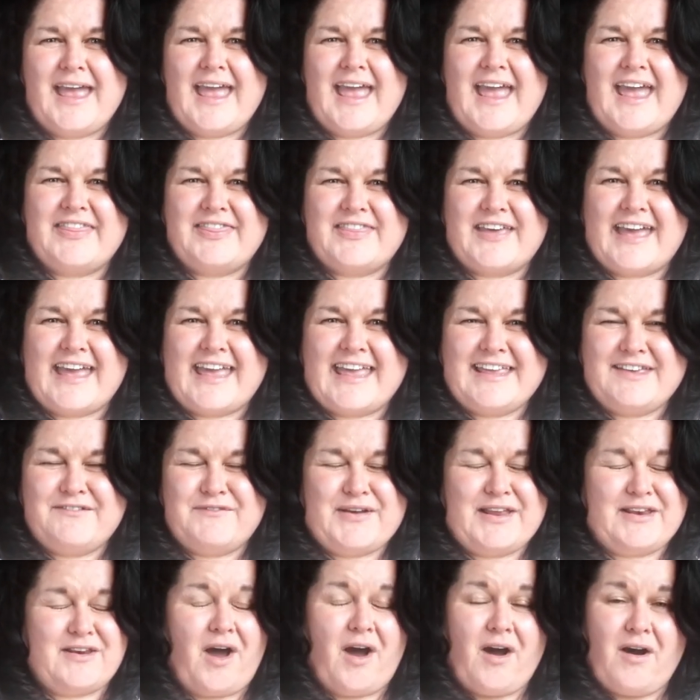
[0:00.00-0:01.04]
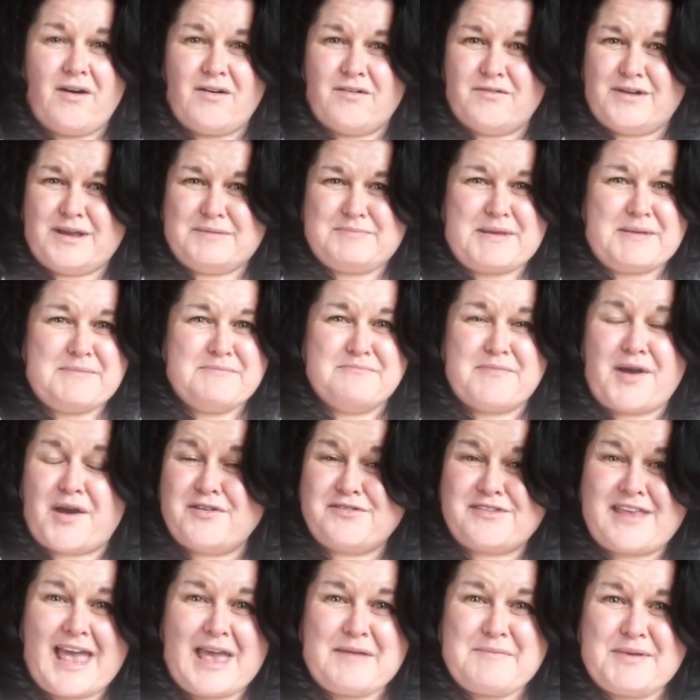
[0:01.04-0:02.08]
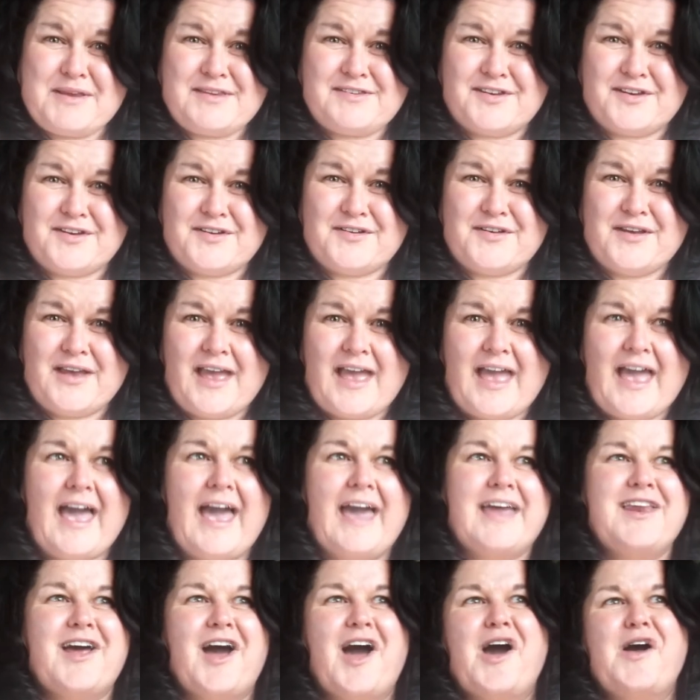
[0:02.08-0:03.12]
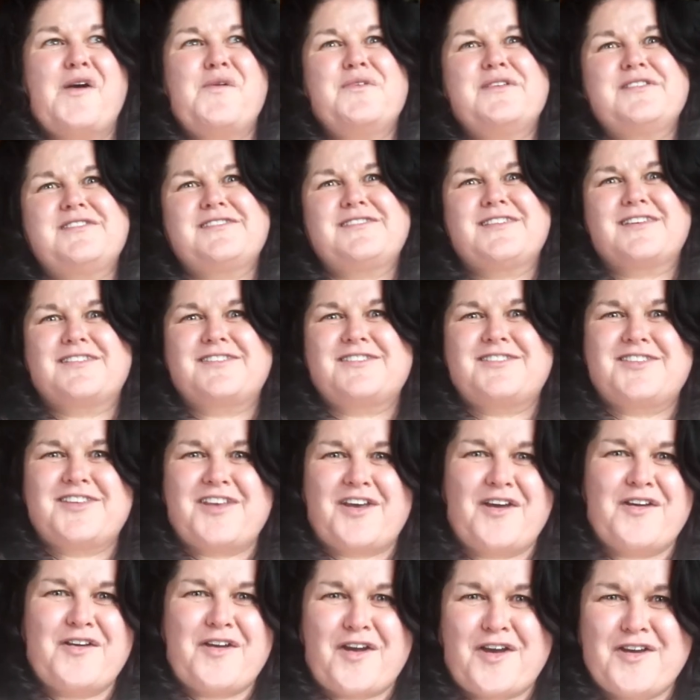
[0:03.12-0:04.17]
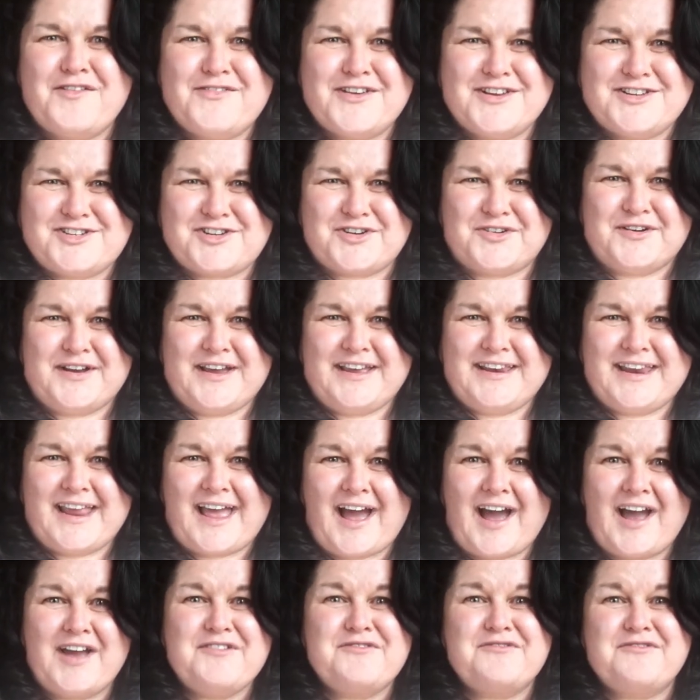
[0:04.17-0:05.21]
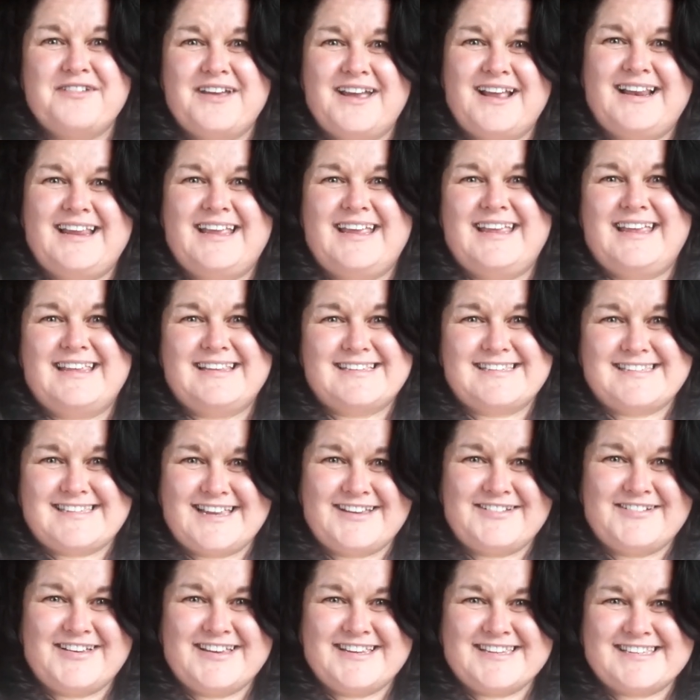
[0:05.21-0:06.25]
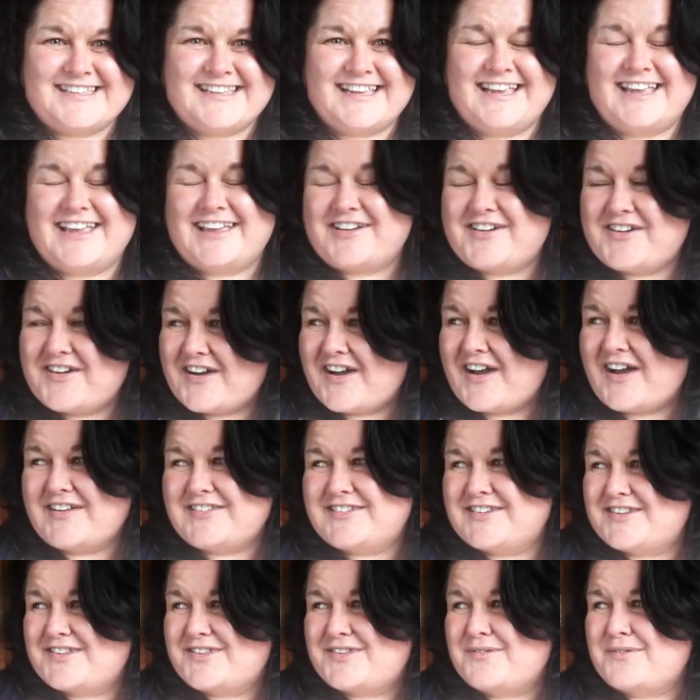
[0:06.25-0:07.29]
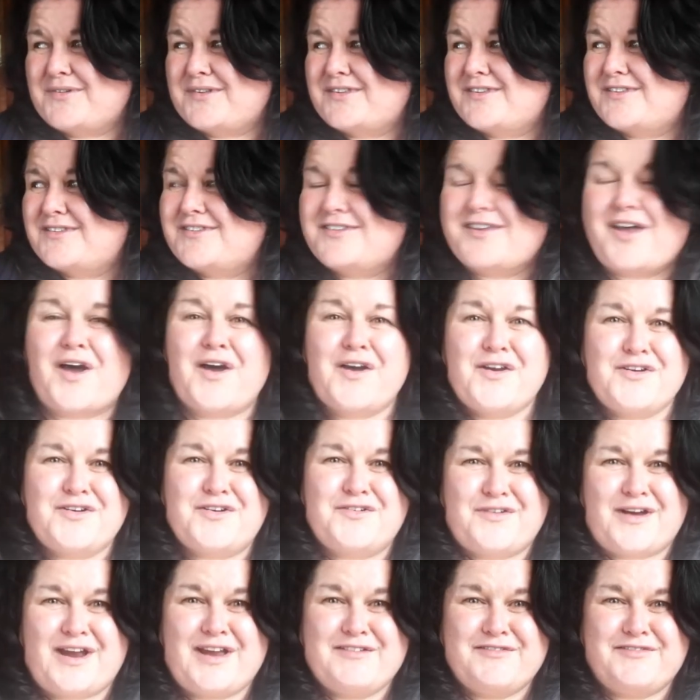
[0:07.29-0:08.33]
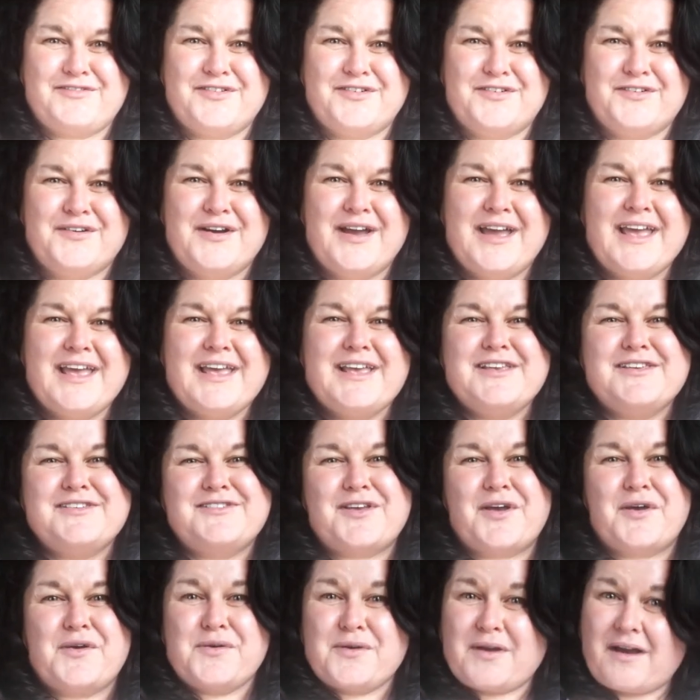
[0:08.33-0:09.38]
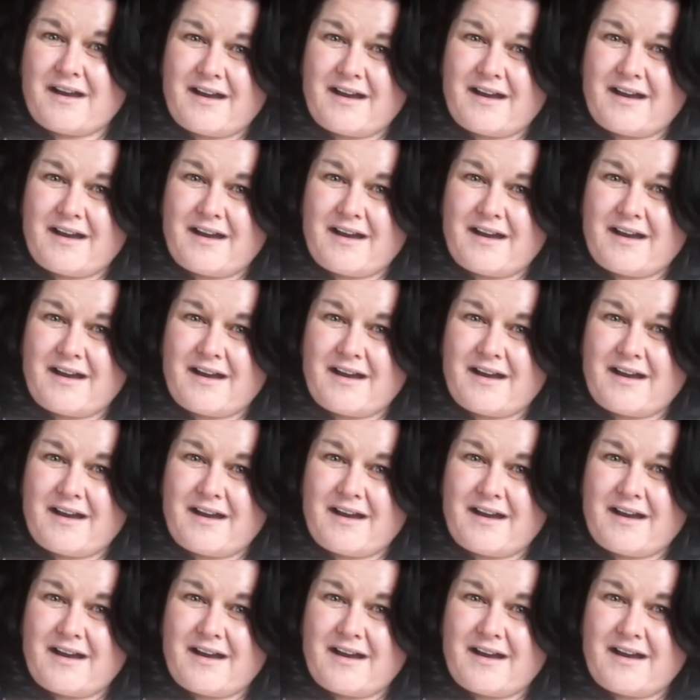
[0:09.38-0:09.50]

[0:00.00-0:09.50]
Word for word: And they went, oh, we'd be most happy to. And I was just so overjoyed. I really, seriously, I just thought was so grateful. So